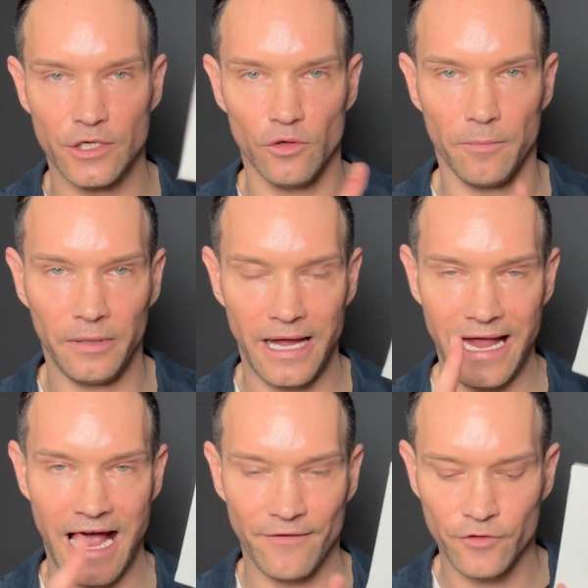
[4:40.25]
you apply
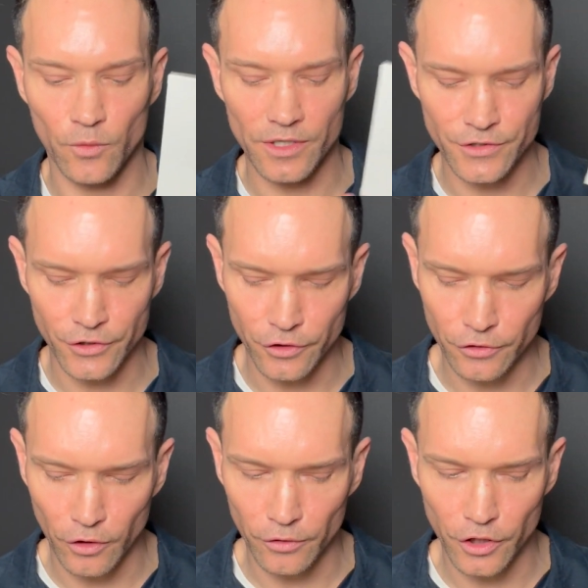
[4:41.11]
afterwards. So you
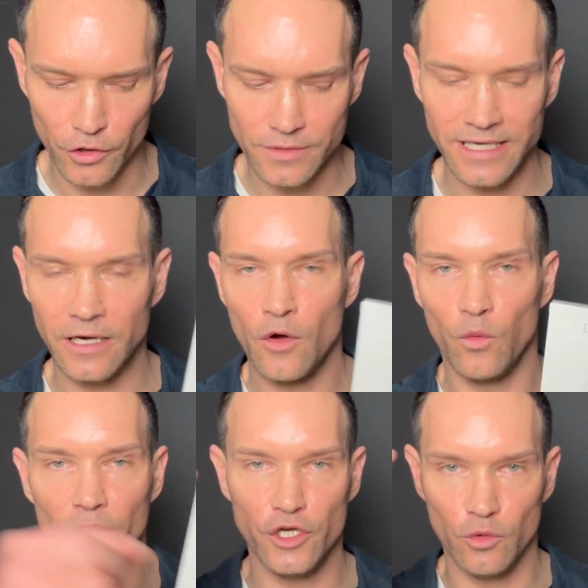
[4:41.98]
don't use it
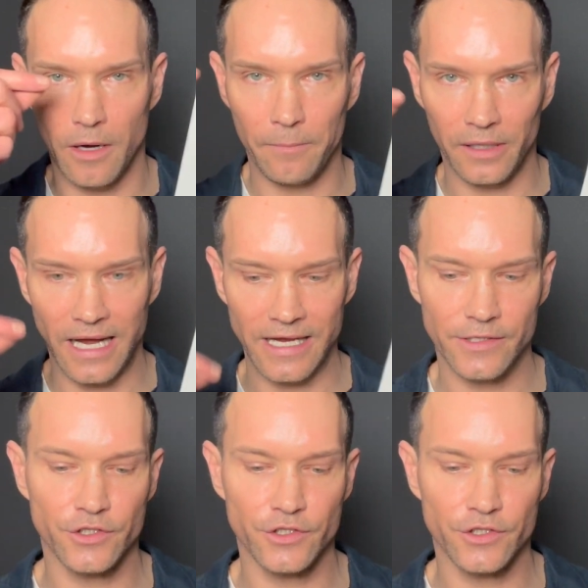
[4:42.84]
when you apply it.